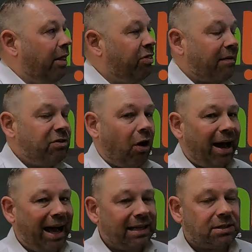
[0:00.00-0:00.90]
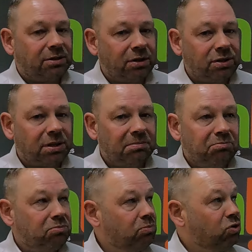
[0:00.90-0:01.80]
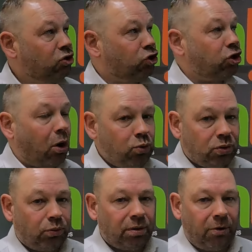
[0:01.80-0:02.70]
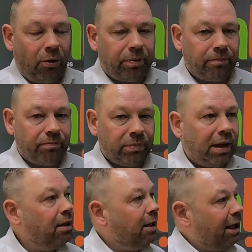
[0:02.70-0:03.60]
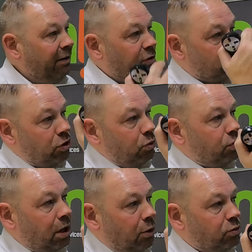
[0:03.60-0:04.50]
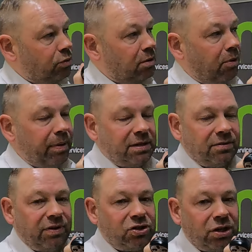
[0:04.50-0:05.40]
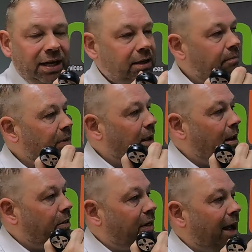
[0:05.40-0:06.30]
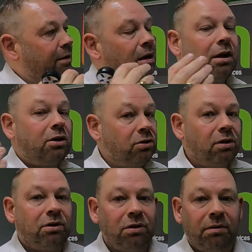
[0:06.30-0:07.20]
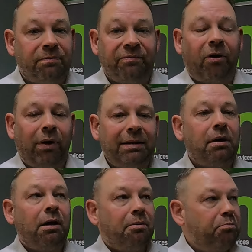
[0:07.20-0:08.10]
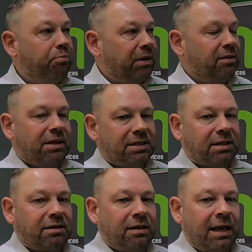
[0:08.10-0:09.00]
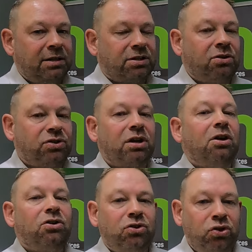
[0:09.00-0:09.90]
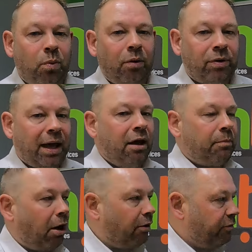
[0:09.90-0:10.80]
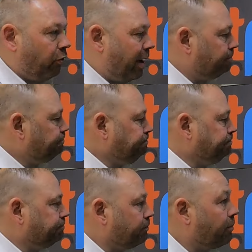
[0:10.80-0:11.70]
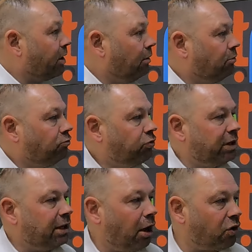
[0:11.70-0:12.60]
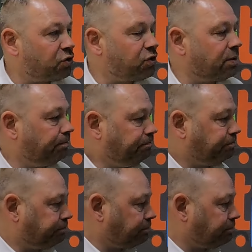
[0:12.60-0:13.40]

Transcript: They've not asked us to total them up. If you do total them up individually, then fine, but in this instance, you won't get a mark for it. Running costs.